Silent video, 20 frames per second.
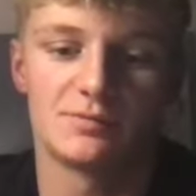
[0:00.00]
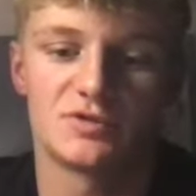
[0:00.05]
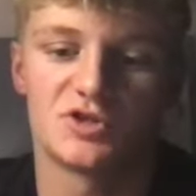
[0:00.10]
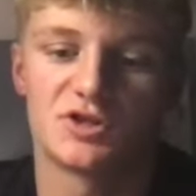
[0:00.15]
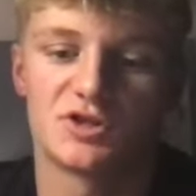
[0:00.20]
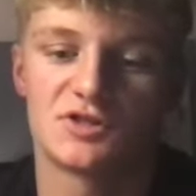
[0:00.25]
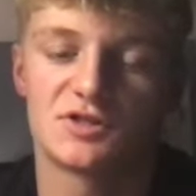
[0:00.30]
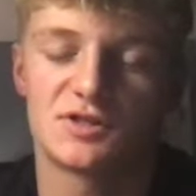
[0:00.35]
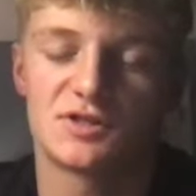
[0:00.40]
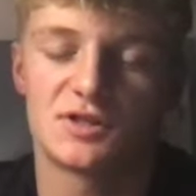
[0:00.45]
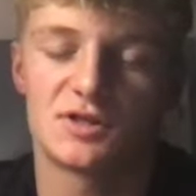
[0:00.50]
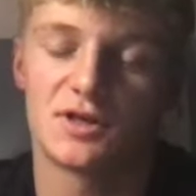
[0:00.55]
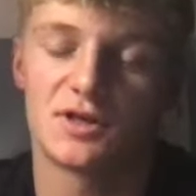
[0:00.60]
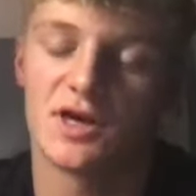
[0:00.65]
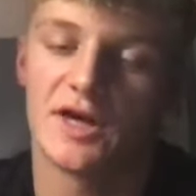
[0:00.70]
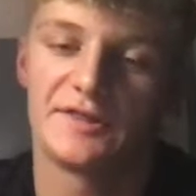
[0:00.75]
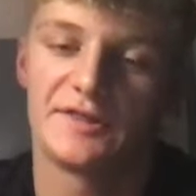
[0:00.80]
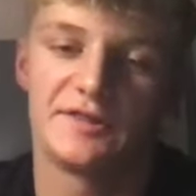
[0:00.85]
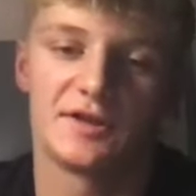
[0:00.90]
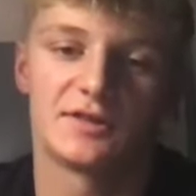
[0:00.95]
Just I
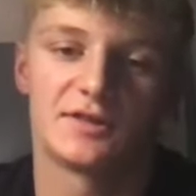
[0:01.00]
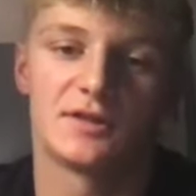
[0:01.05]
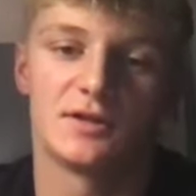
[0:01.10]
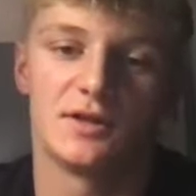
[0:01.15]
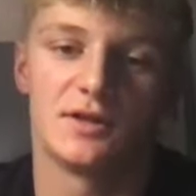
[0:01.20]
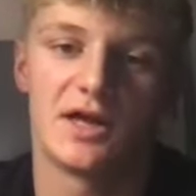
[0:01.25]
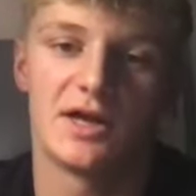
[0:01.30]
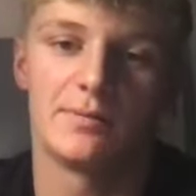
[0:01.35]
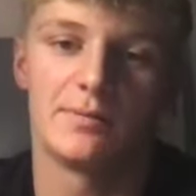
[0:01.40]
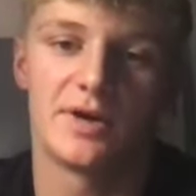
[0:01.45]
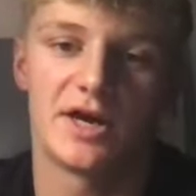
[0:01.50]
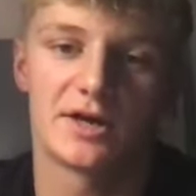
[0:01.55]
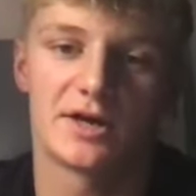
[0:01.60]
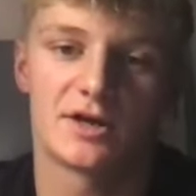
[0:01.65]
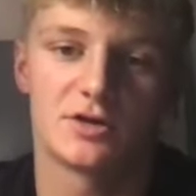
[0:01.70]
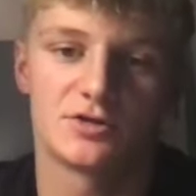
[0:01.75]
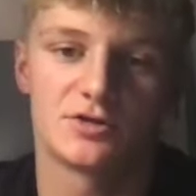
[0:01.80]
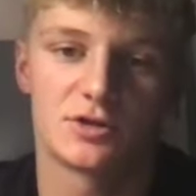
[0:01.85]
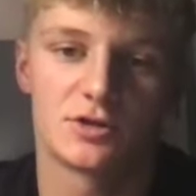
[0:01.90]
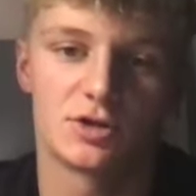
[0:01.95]
think the
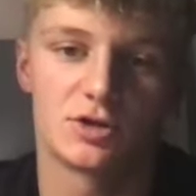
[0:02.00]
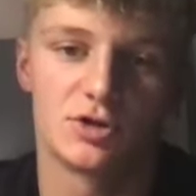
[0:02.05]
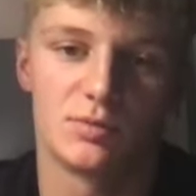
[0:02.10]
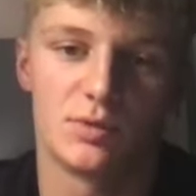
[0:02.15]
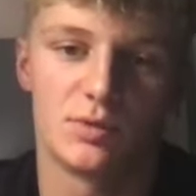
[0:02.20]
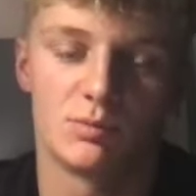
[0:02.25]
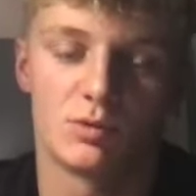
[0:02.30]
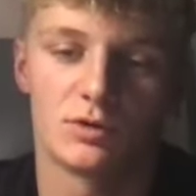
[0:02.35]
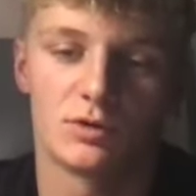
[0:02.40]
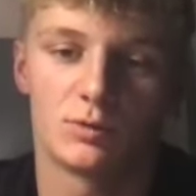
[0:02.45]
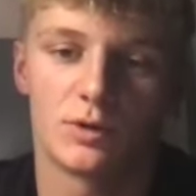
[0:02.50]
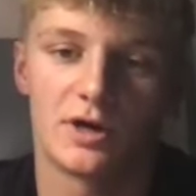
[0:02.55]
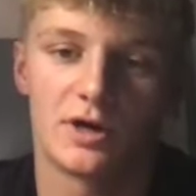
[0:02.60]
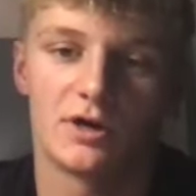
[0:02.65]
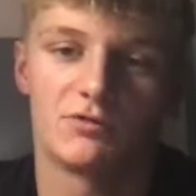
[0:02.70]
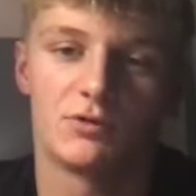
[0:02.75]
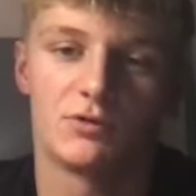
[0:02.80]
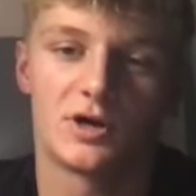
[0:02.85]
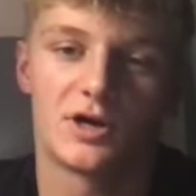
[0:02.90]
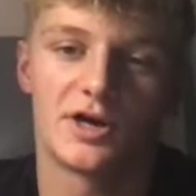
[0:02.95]
linebackers are a little bit more aware
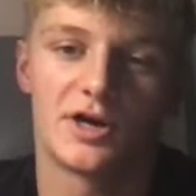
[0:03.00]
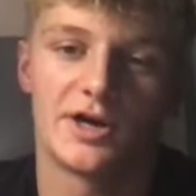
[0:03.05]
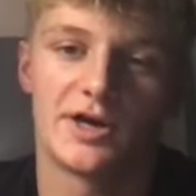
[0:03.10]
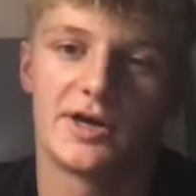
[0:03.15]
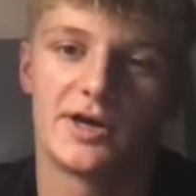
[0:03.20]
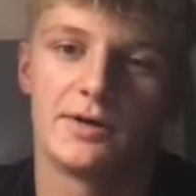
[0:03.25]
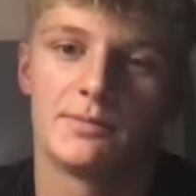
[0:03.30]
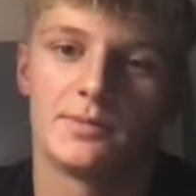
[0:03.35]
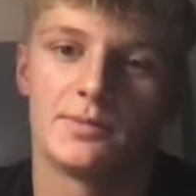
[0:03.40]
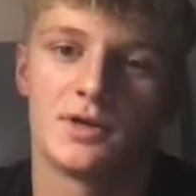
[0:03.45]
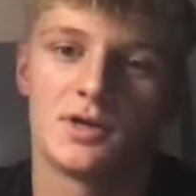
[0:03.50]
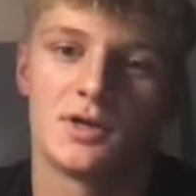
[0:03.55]
of where I am.